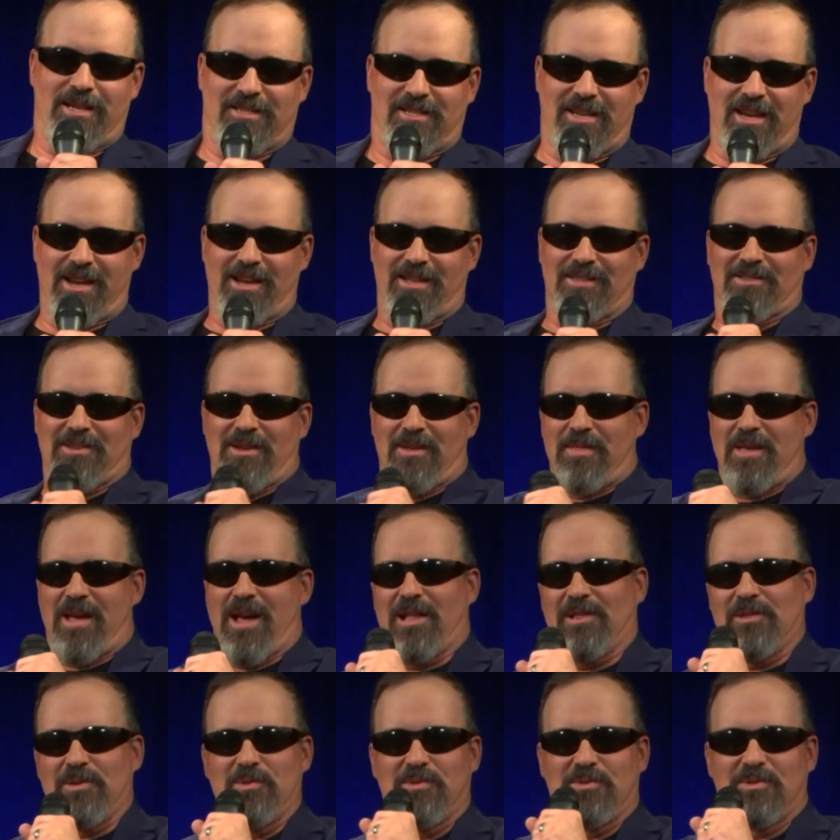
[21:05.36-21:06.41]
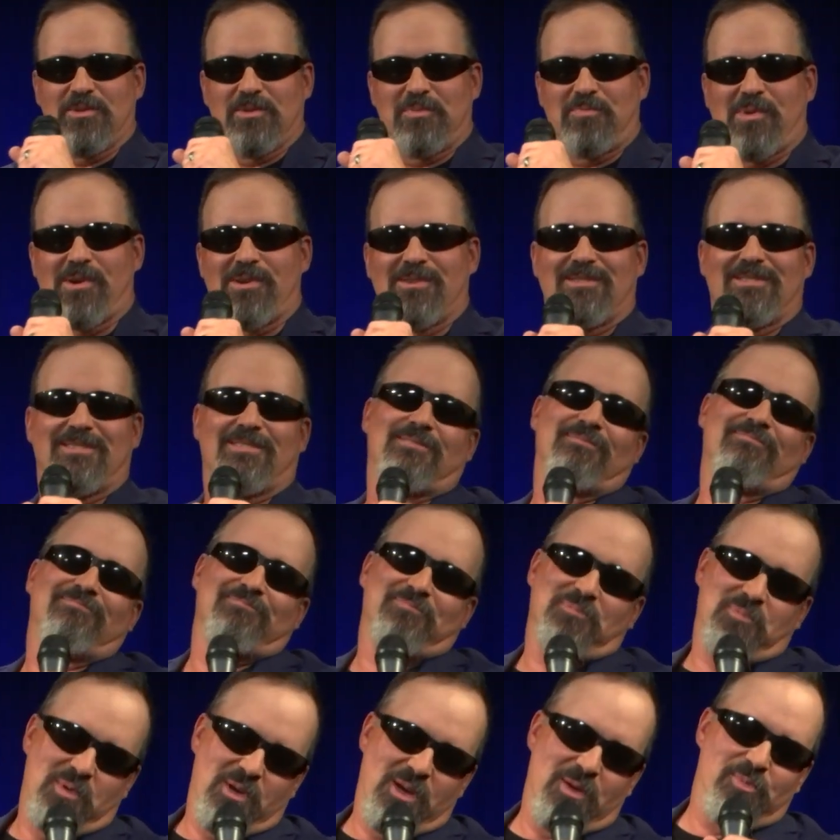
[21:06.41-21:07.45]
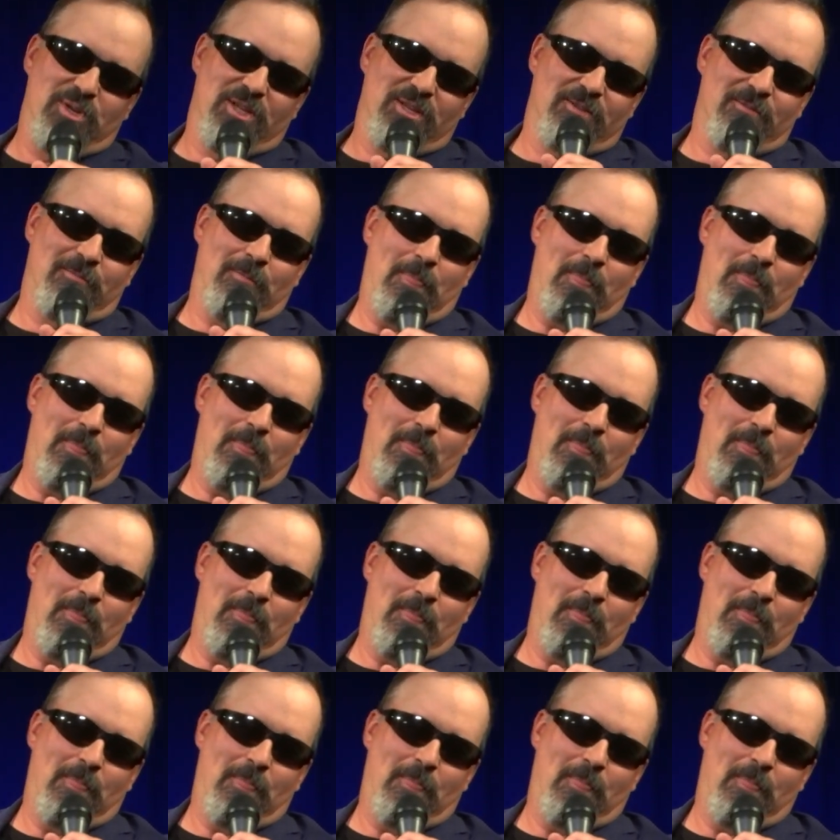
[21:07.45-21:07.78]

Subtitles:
his hands on that loser's purse, maybe.